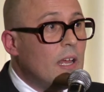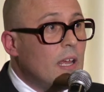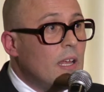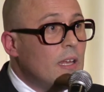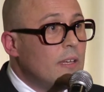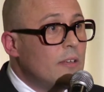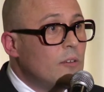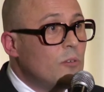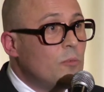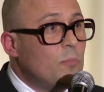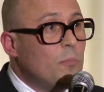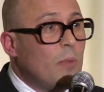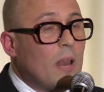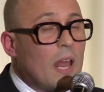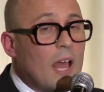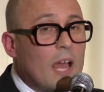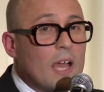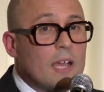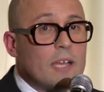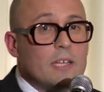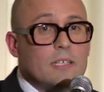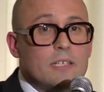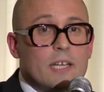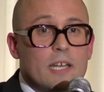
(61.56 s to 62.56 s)
little
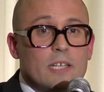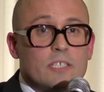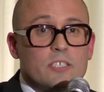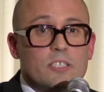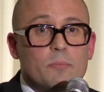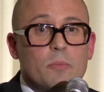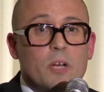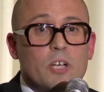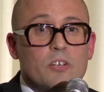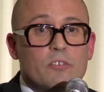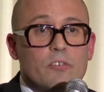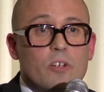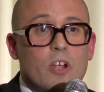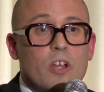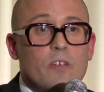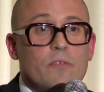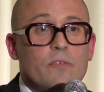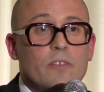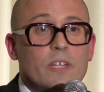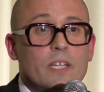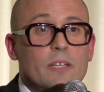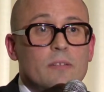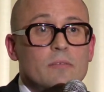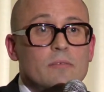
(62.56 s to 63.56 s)
plaque attached to my
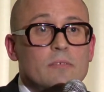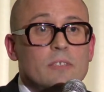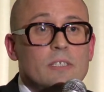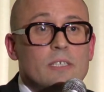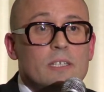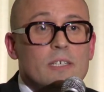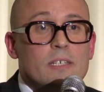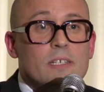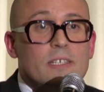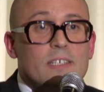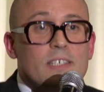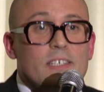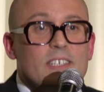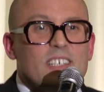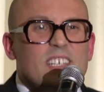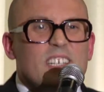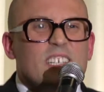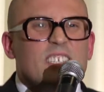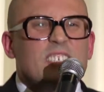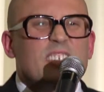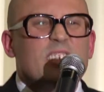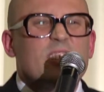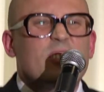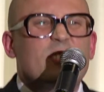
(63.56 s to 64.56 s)
trophy.
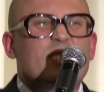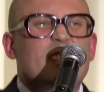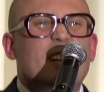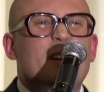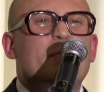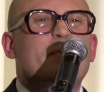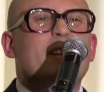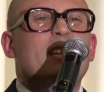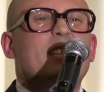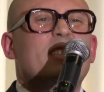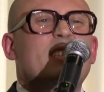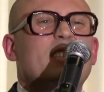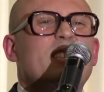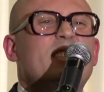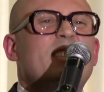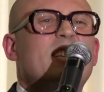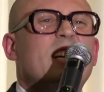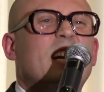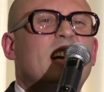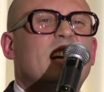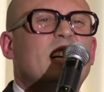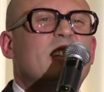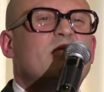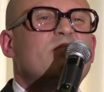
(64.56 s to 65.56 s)
And she looked at me and she
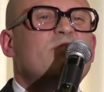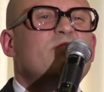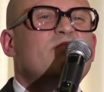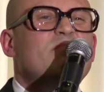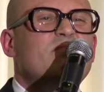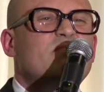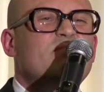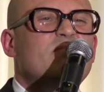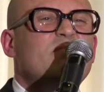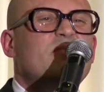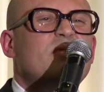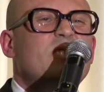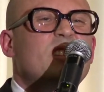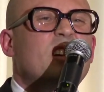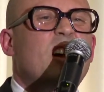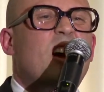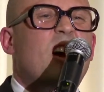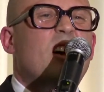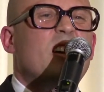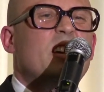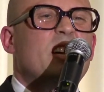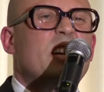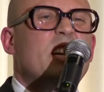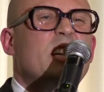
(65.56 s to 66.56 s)
said,
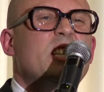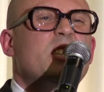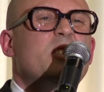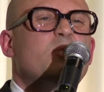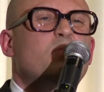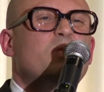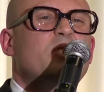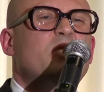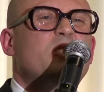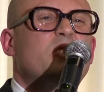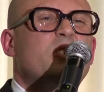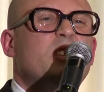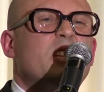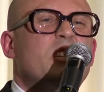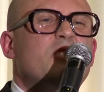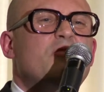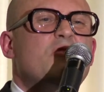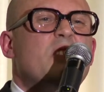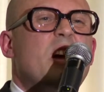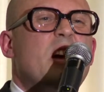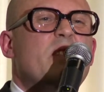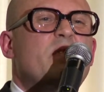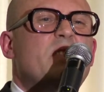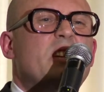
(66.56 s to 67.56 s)
oh yes, what sort of
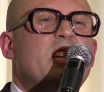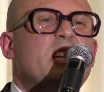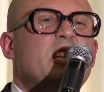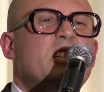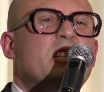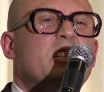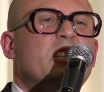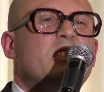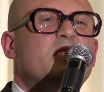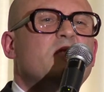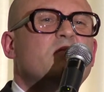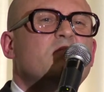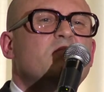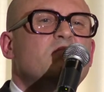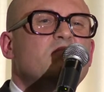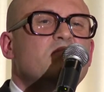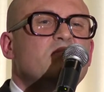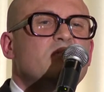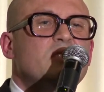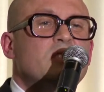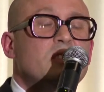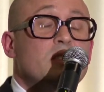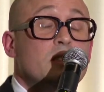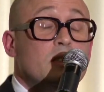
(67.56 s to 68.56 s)
trophy is it?
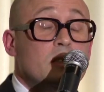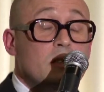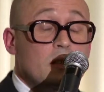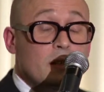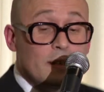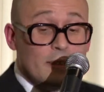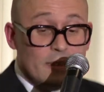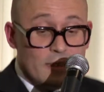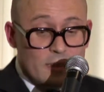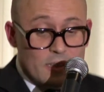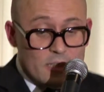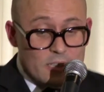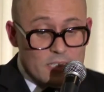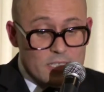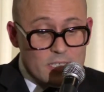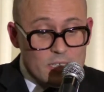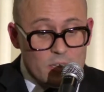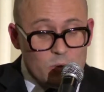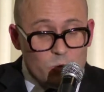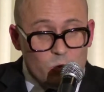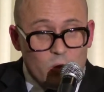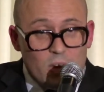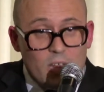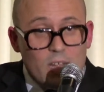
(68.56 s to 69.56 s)
I
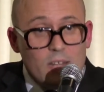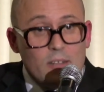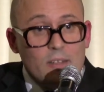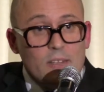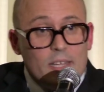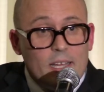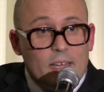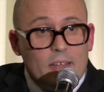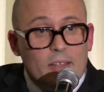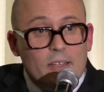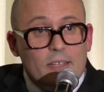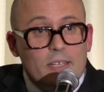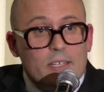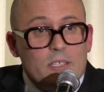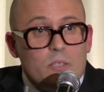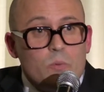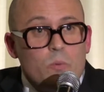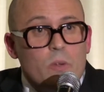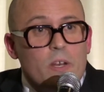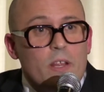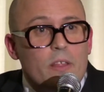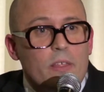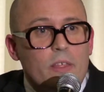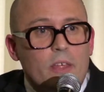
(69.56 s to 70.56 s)
said, well,
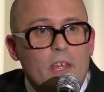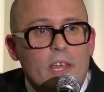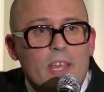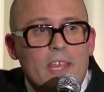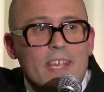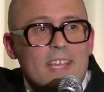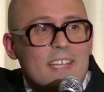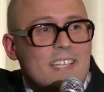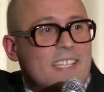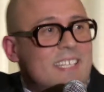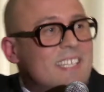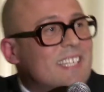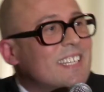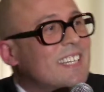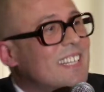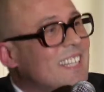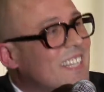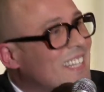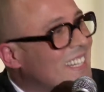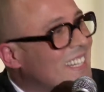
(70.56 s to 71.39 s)
it's one of these.